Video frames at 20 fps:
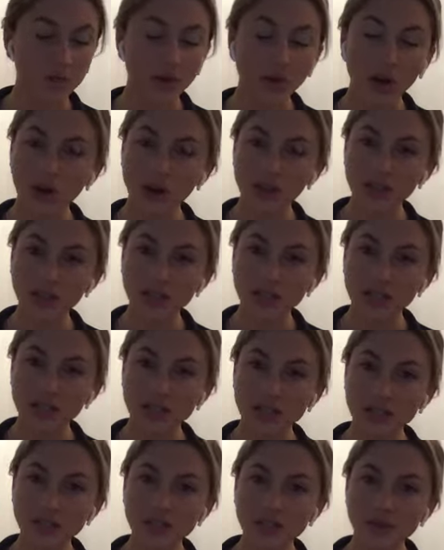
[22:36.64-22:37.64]
some
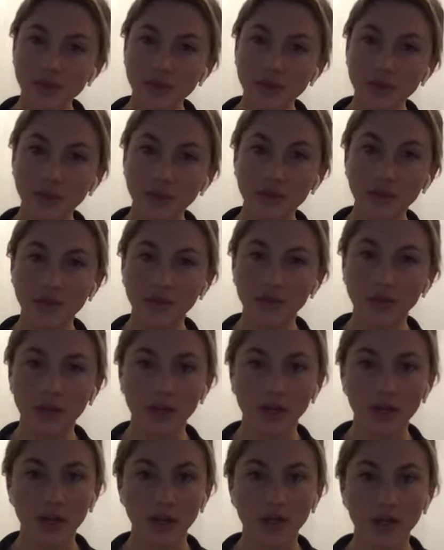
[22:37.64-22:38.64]
colleagues and some
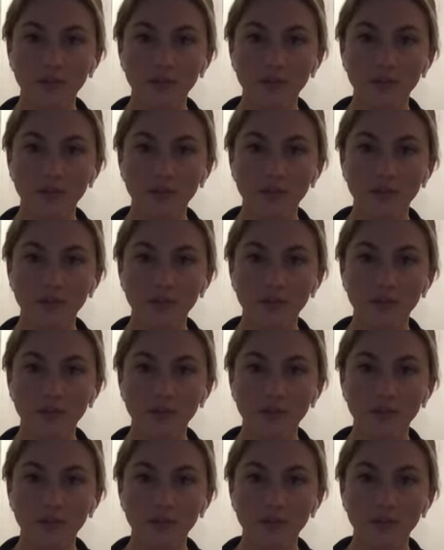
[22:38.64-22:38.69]
people